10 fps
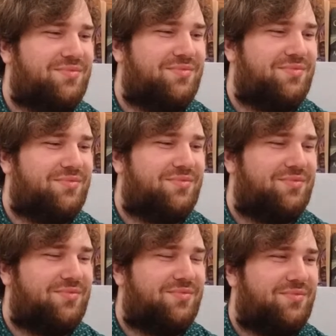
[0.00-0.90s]

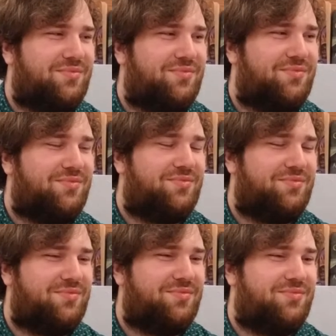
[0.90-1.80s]

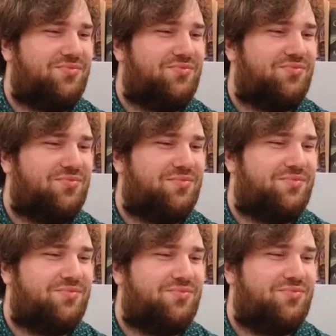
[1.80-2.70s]

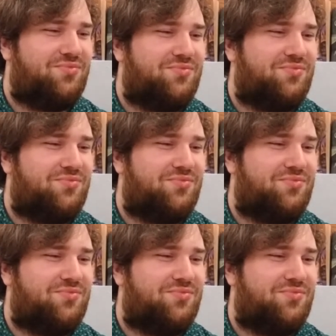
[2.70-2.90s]
[no speech]